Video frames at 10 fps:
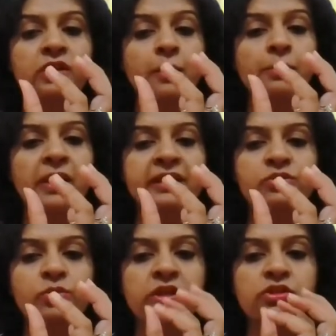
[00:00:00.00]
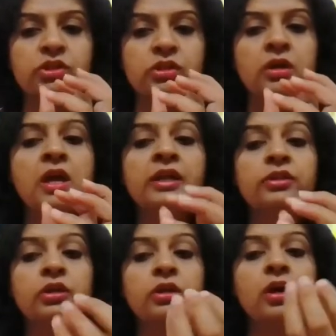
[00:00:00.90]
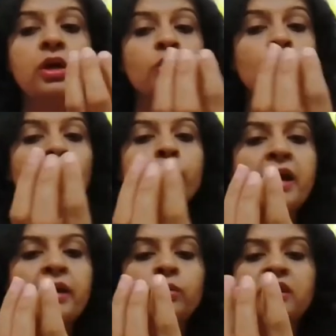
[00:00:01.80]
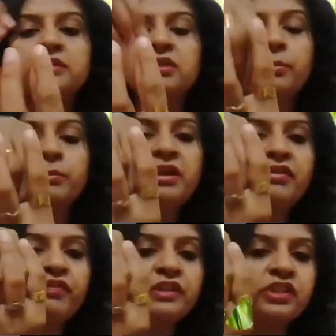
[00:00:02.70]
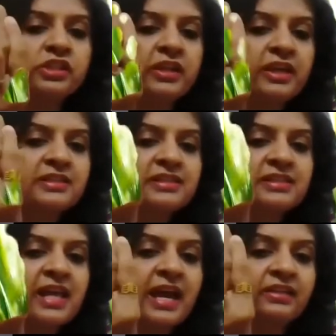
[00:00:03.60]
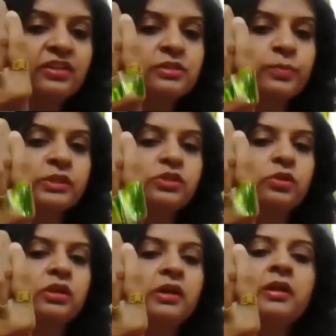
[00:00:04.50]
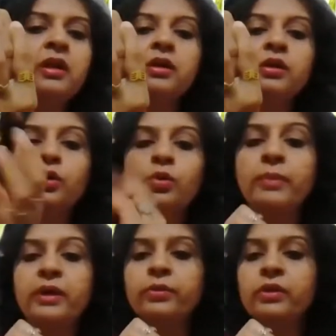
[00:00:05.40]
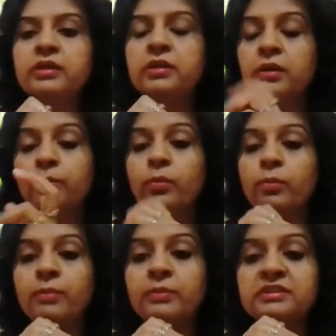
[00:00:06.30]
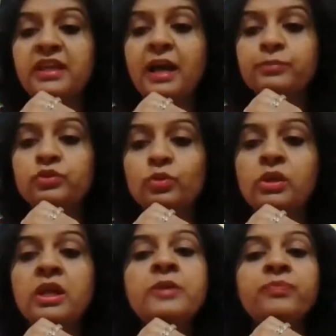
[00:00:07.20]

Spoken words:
cup-like structure, the glomerulus being fitted inside this particular glomerular Bowman's capsule.